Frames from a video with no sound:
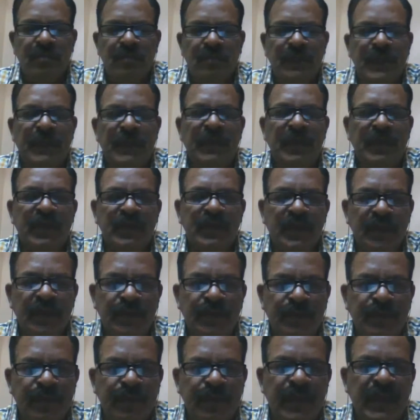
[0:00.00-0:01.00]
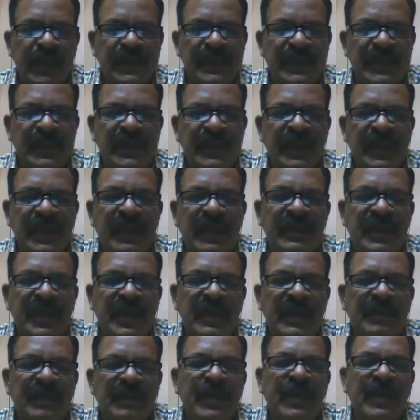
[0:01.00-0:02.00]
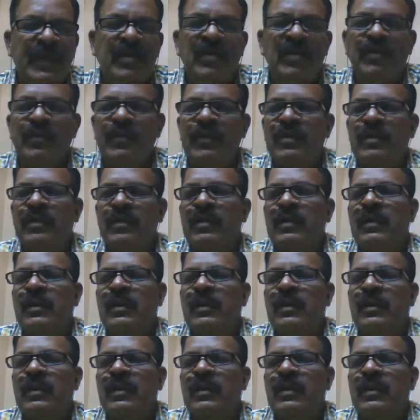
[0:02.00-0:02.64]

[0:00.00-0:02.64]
people in the village area they are dependent upon